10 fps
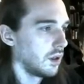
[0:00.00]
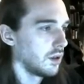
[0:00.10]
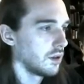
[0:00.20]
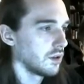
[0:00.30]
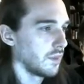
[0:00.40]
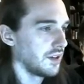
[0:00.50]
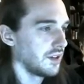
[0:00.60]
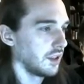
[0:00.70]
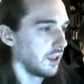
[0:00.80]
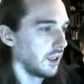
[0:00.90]
So
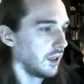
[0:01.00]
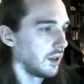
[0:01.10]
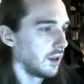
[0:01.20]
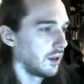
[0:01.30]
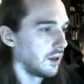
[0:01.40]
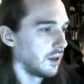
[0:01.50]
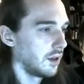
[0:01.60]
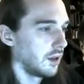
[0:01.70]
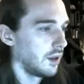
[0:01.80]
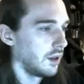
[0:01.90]
basically,
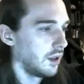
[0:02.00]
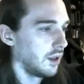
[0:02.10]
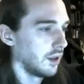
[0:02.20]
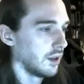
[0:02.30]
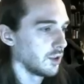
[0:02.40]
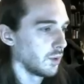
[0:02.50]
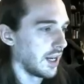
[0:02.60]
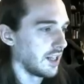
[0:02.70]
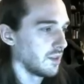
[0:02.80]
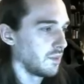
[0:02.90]
this would
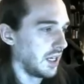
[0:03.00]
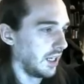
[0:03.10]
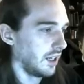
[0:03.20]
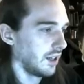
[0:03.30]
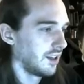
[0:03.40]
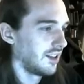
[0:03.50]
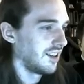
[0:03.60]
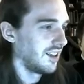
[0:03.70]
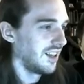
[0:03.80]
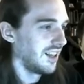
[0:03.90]
end up being
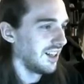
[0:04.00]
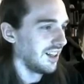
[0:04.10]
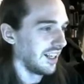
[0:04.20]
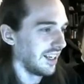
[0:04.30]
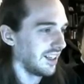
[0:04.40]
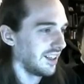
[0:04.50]
like,